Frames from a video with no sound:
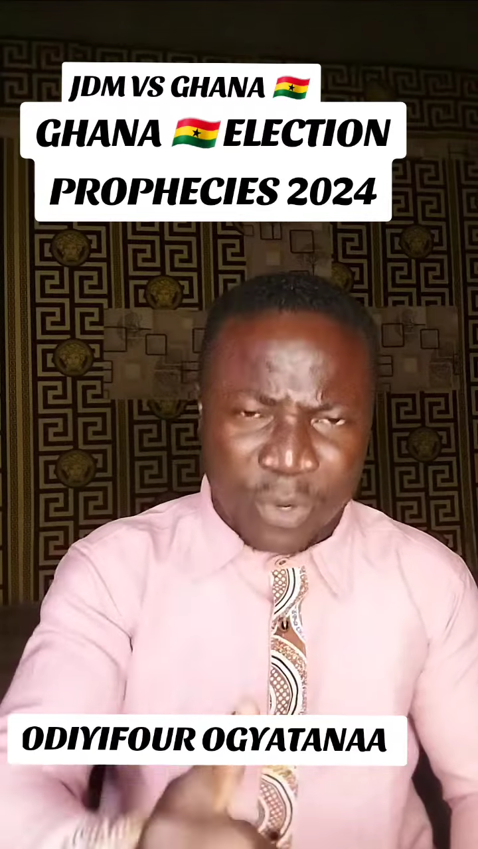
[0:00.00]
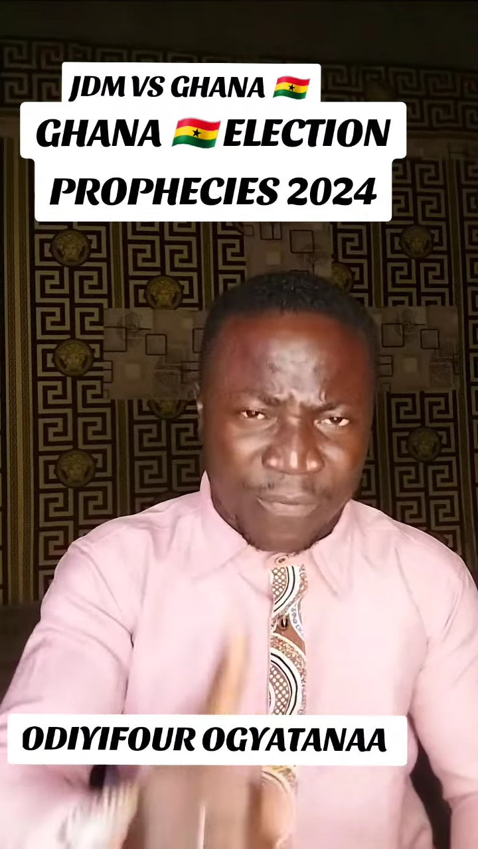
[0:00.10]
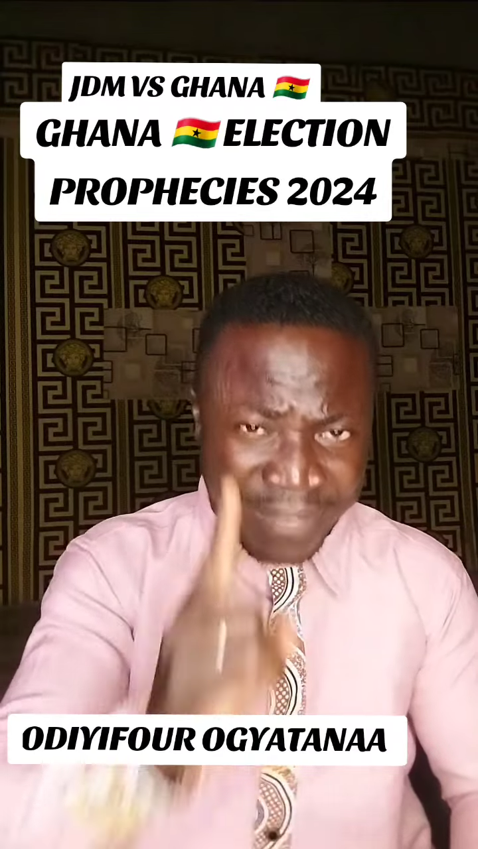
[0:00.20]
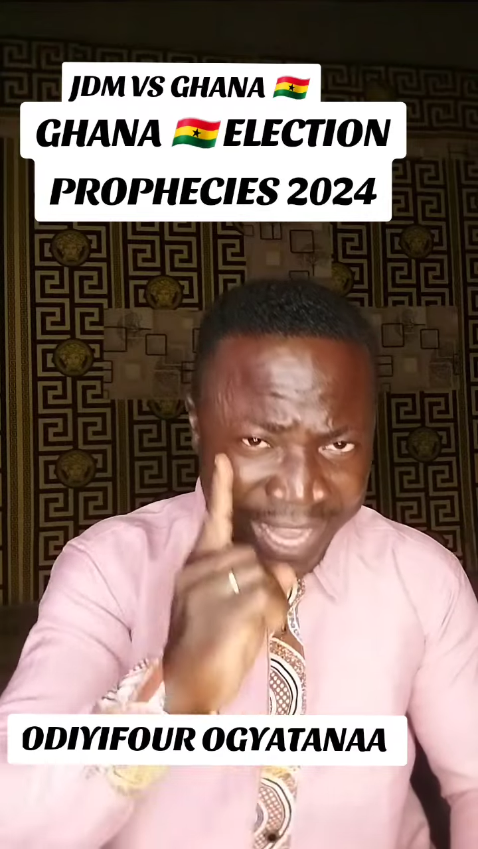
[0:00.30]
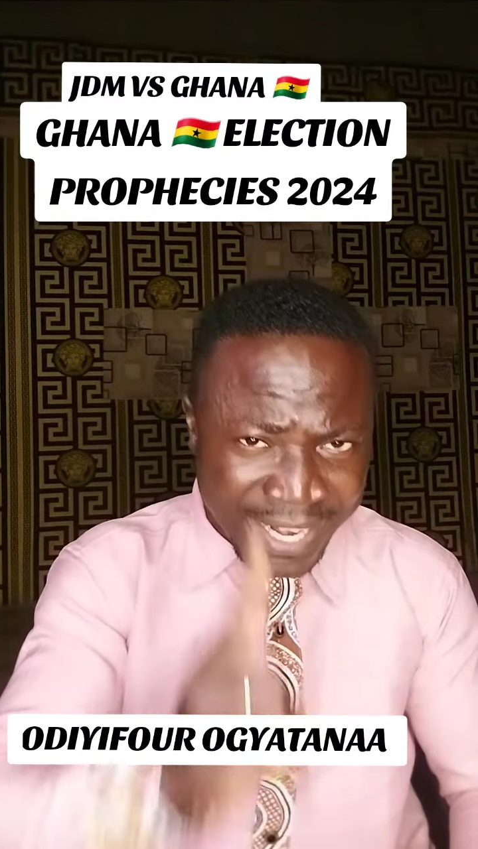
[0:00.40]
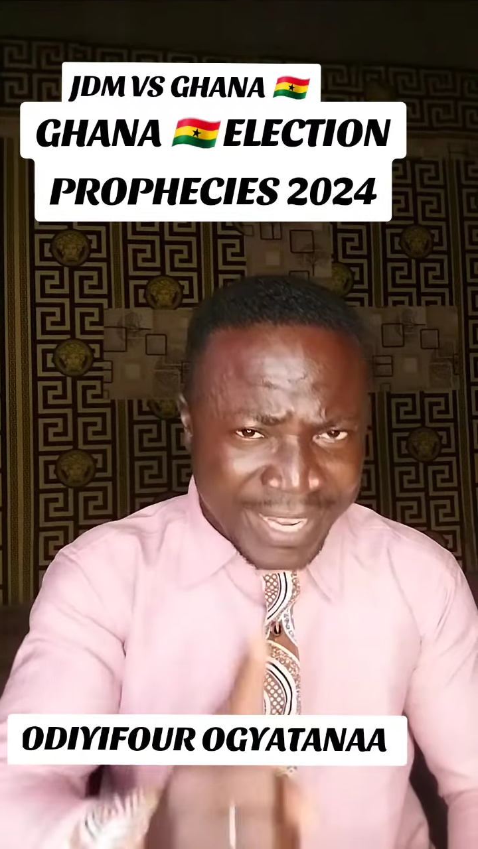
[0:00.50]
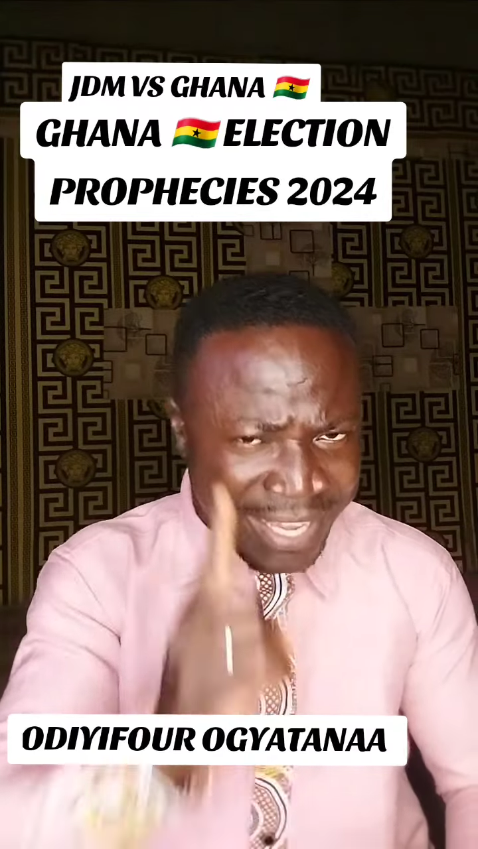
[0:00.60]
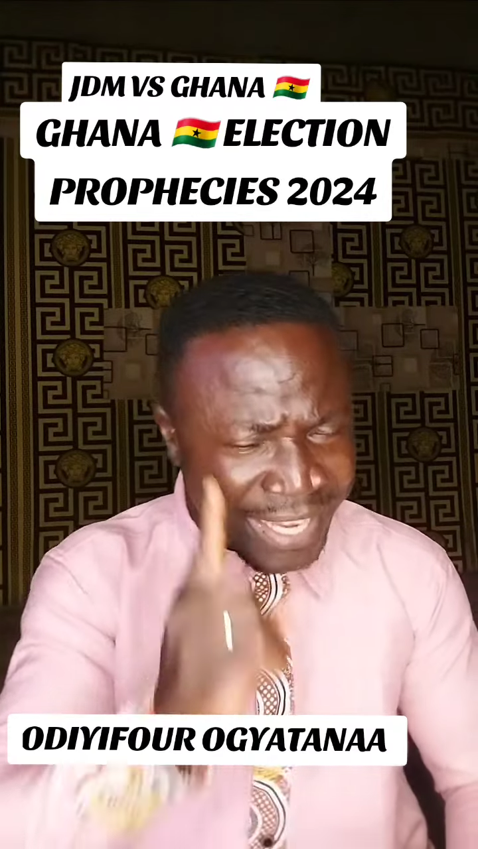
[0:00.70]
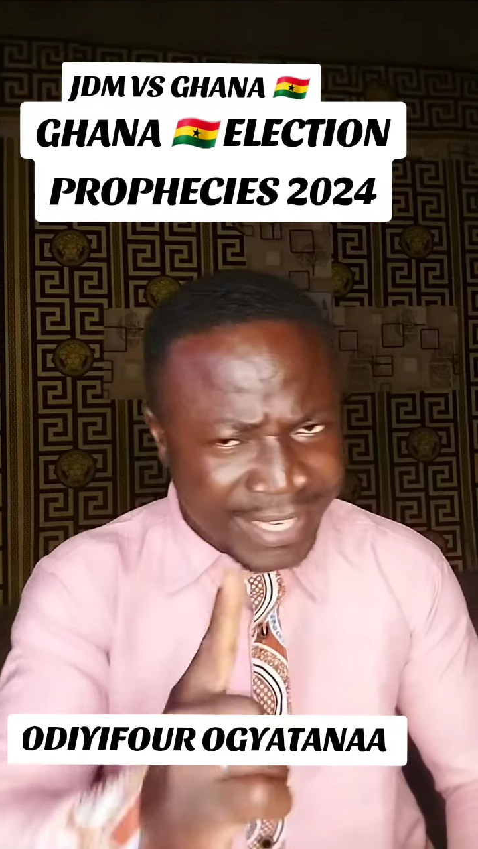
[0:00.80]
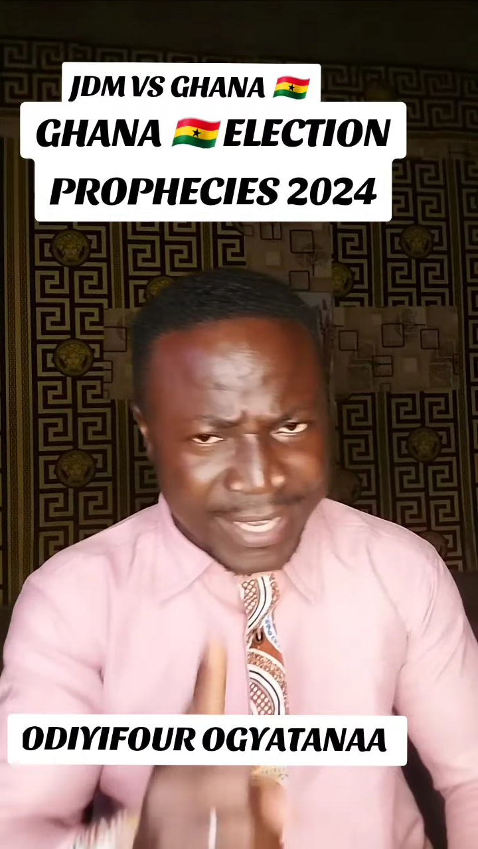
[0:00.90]
of Ghana,
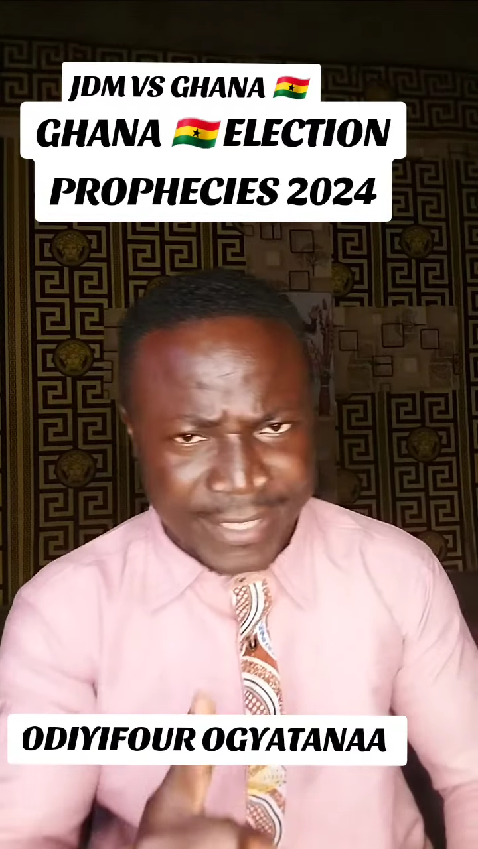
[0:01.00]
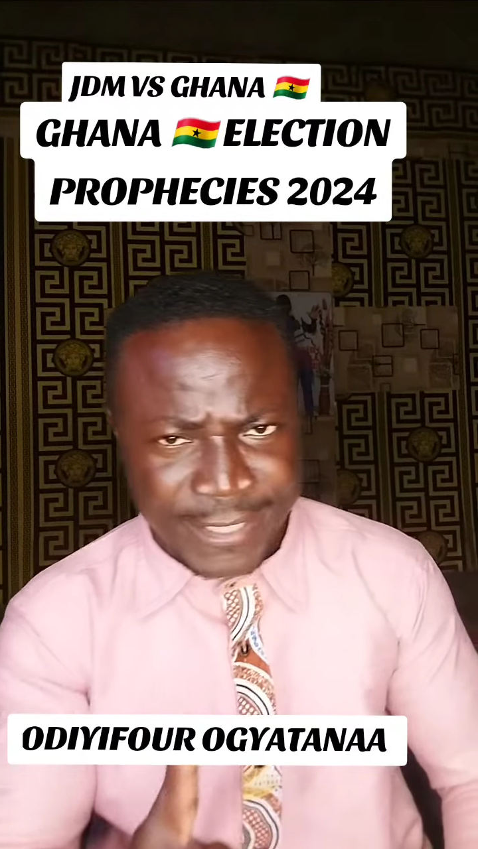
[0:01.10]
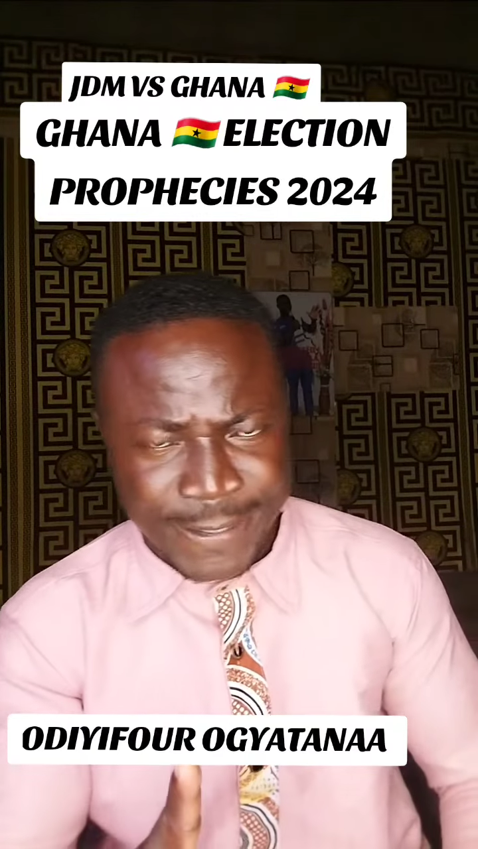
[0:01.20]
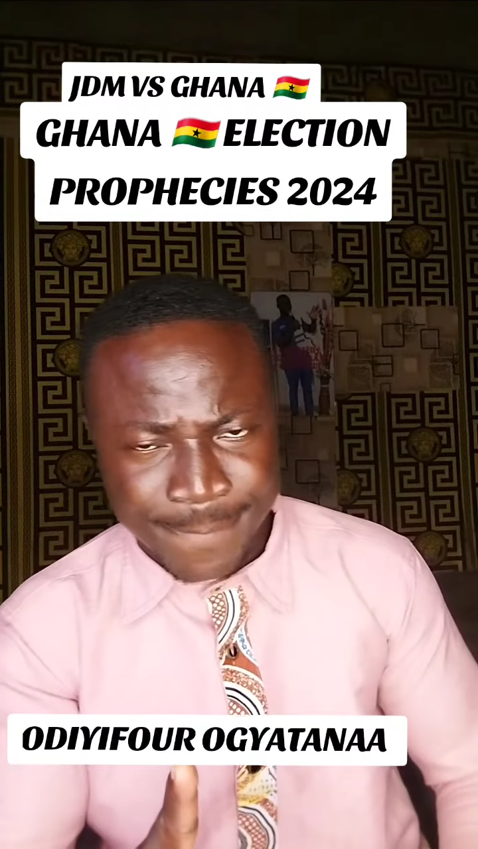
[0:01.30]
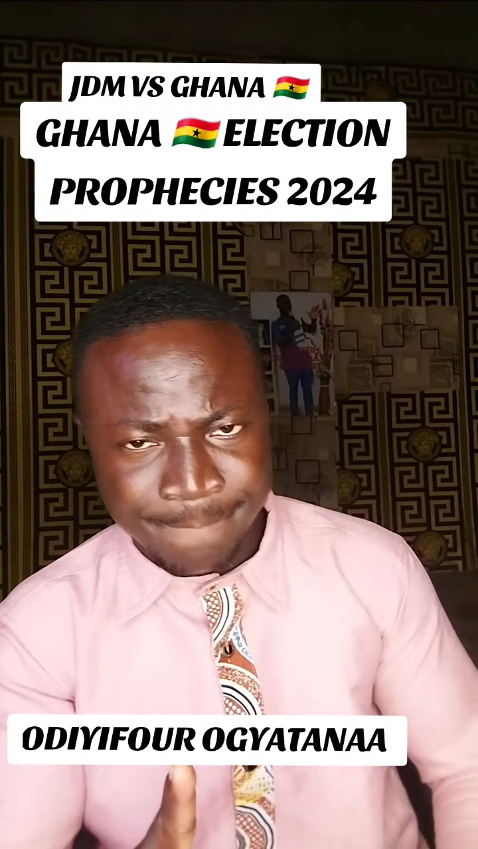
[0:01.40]
Ghanaians.